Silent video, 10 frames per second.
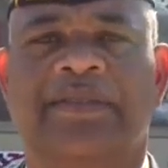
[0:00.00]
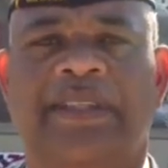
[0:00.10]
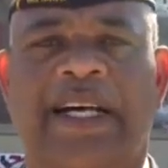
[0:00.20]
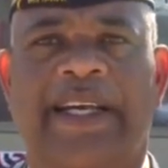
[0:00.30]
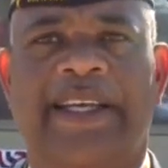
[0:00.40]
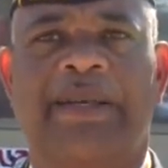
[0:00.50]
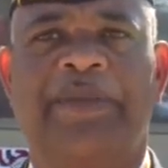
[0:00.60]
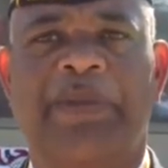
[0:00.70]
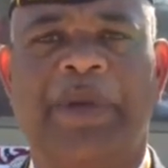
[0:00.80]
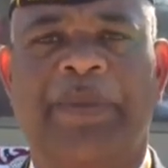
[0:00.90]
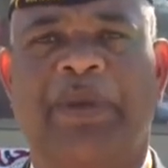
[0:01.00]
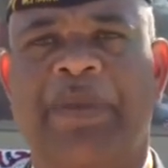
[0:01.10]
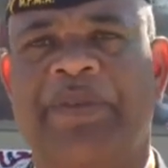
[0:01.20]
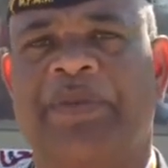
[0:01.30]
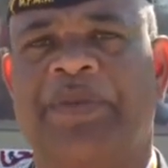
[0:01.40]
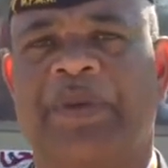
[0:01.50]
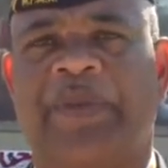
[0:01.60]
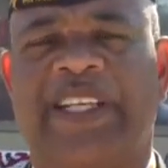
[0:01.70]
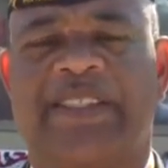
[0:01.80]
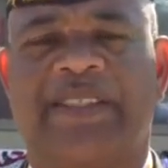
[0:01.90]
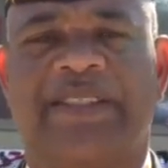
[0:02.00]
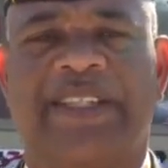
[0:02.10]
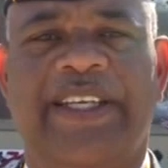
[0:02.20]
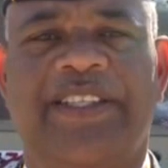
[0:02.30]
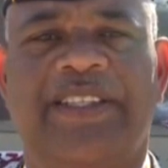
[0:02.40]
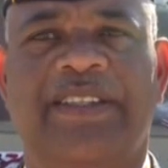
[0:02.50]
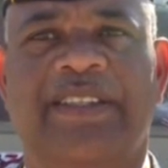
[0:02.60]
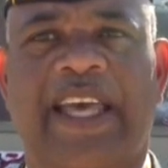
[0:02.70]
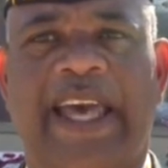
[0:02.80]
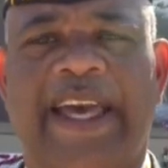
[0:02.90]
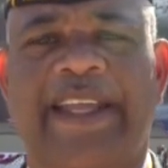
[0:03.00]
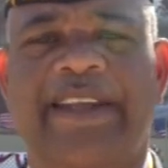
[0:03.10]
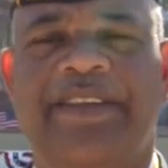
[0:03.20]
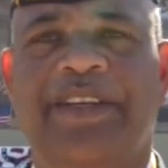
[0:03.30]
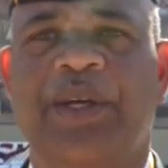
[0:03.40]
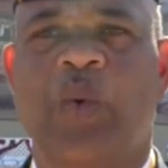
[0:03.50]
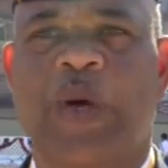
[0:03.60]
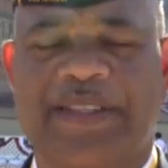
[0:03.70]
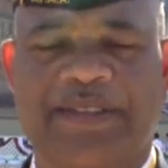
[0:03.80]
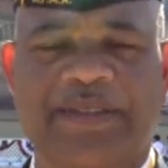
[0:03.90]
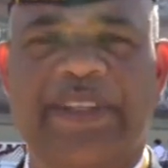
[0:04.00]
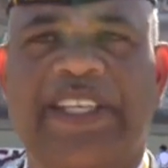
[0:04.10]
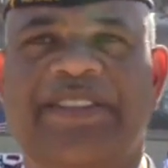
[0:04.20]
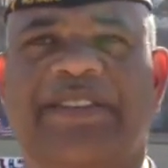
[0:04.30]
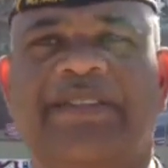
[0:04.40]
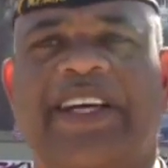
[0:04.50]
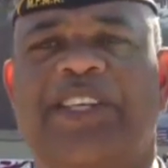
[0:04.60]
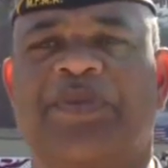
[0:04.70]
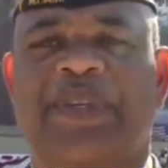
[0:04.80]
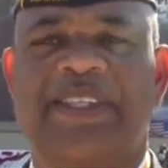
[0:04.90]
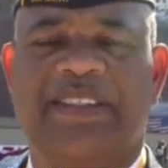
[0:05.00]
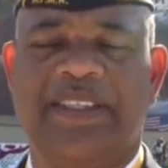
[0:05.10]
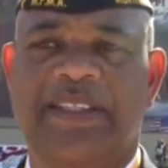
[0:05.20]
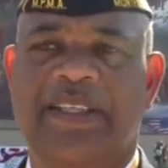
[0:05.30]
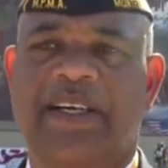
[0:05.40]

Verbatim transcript: I am a member of the Port Marine Association and the Western Regional Vice President